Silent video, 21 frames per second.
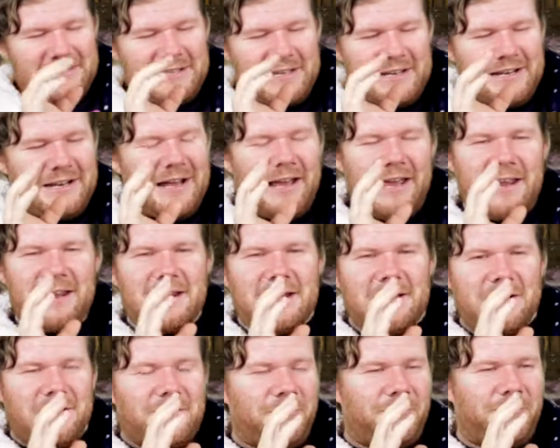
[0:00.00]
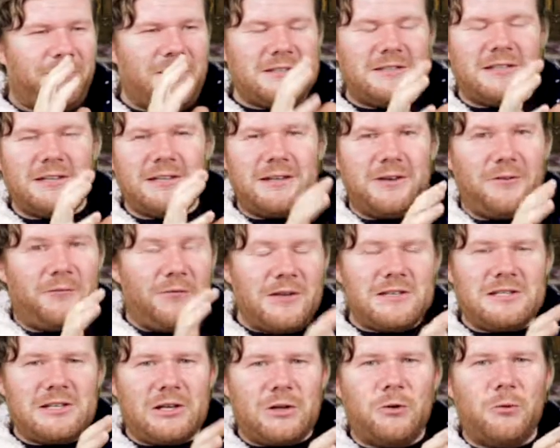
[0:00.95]
in a
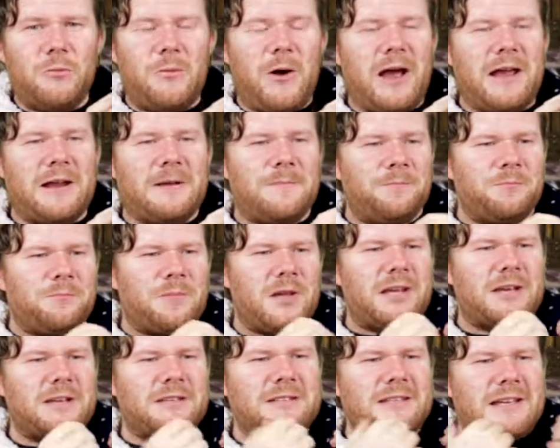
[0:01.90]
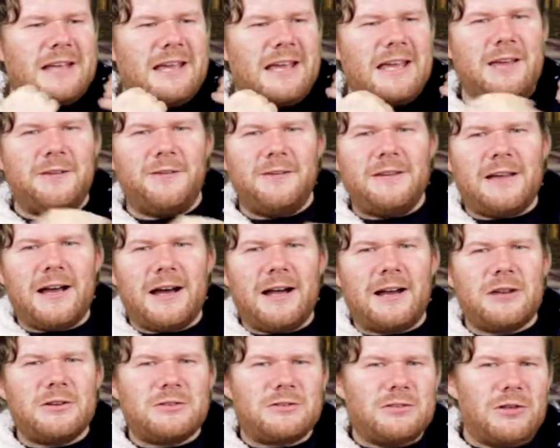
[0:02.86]
physical way, because if he cut
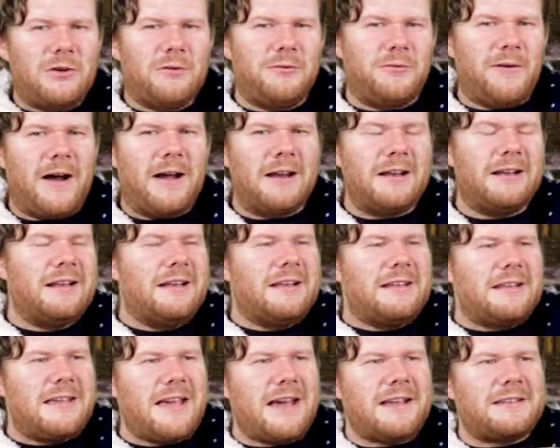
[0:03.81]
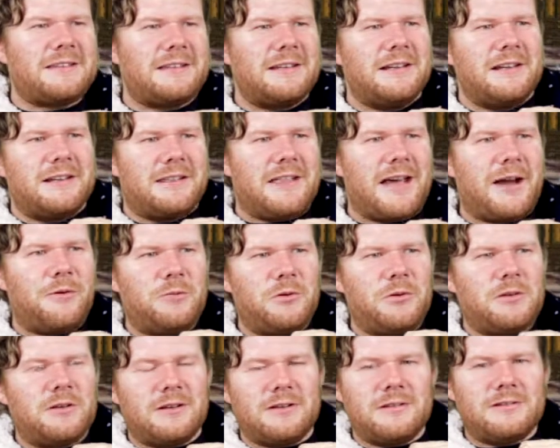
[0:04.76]
her so fine, yes, that
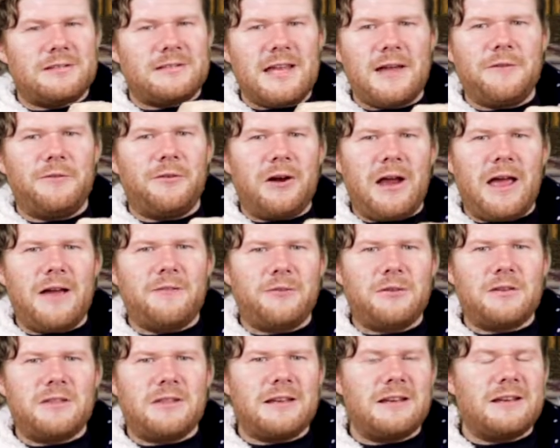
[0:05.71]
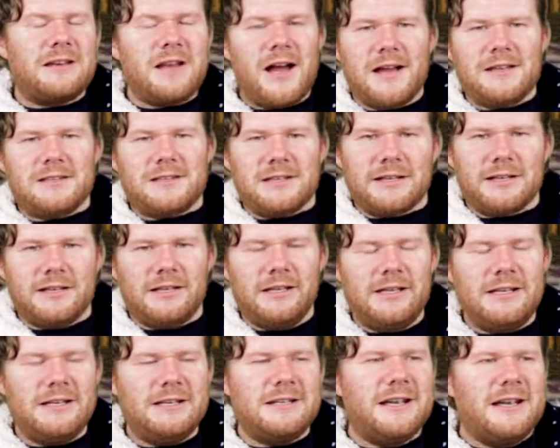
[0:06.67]
would sever everything nice and
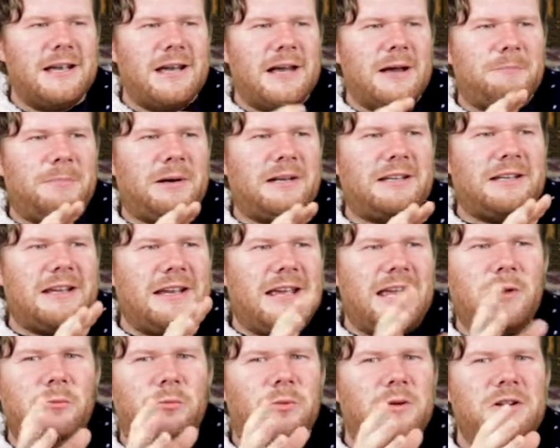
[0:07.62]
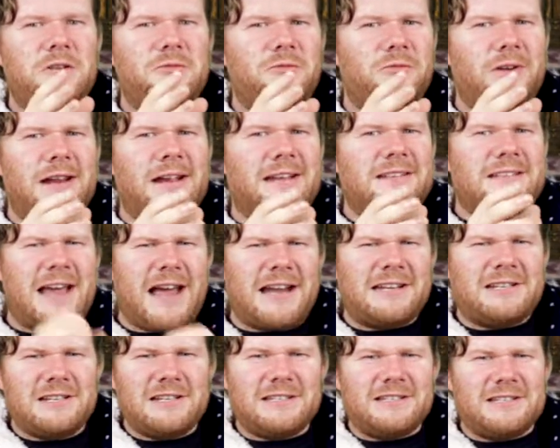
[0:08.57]
clean, but it wouldn't
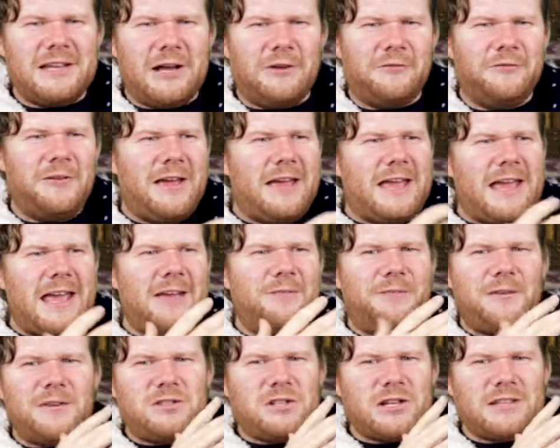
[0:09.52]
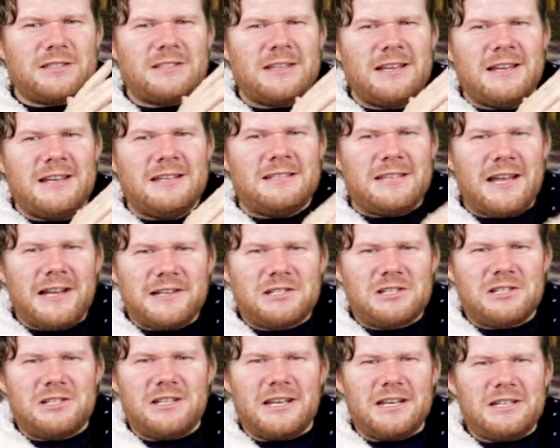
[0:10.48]
reattach itself if it just
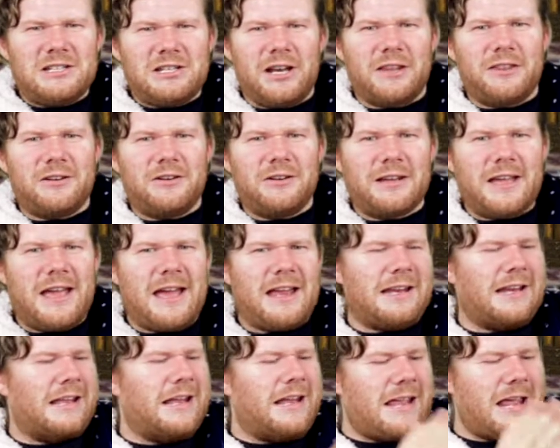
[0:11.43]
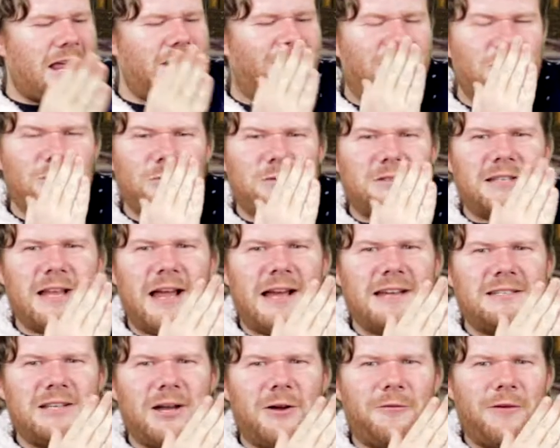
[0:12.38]
touched each other again. If you
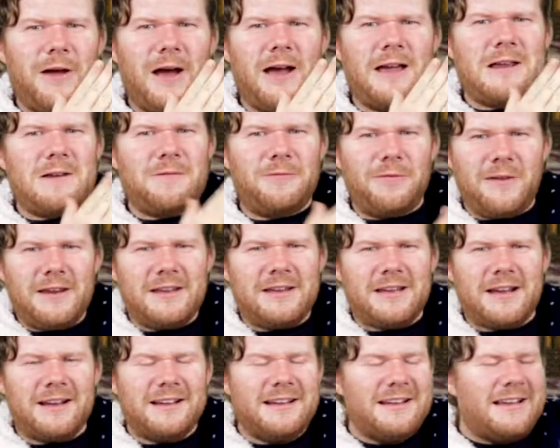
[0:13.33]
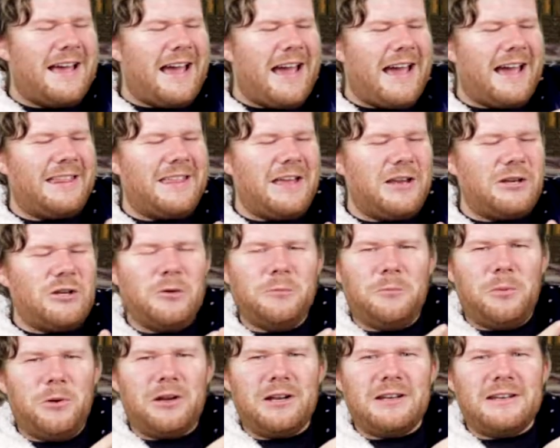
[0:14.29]
slice off a finger and then you
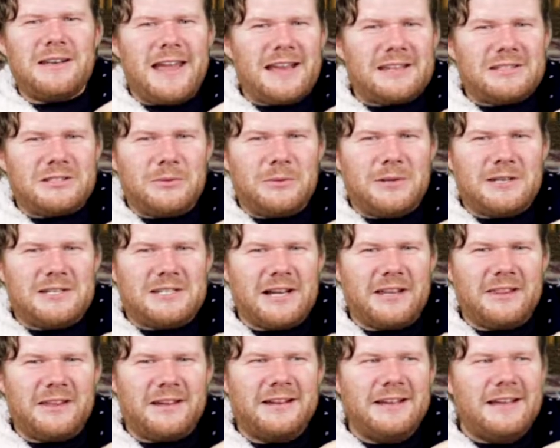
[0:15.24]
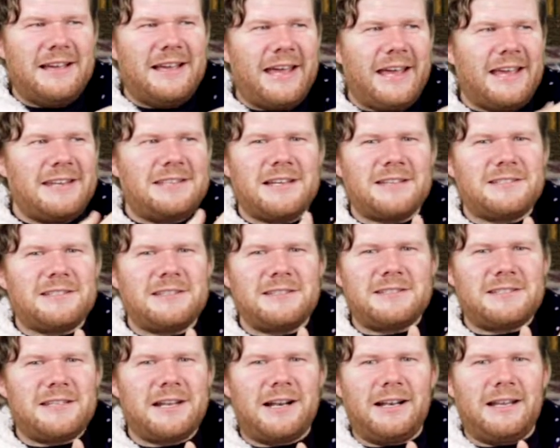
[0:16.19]
put it next to each other, it doesn't
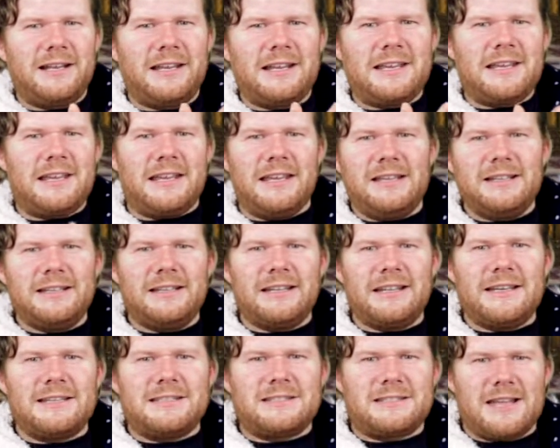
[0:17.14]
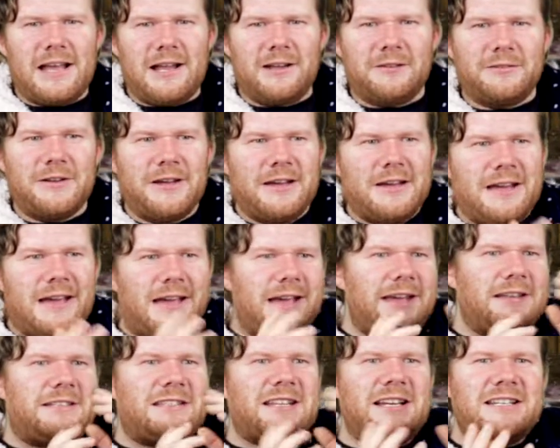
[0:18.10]
suddenly heal itself.
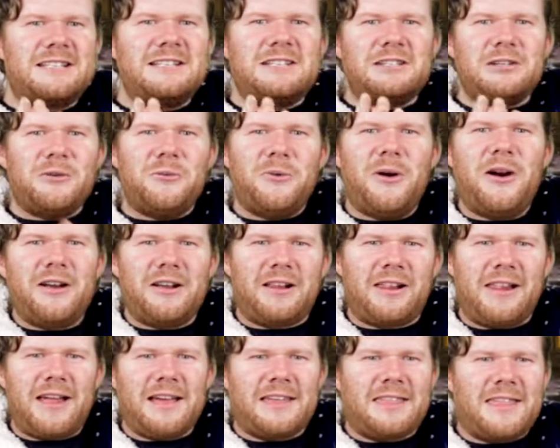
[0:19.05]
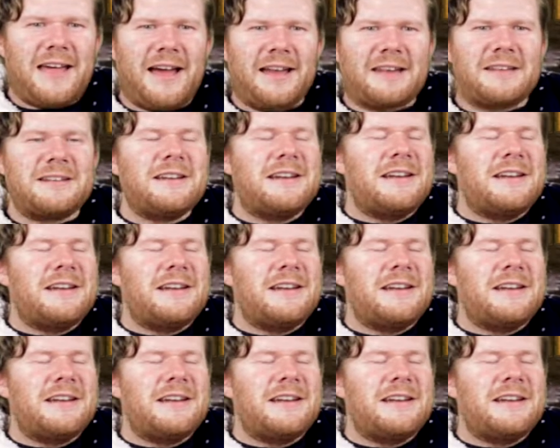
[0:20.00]
It doesn't work like that.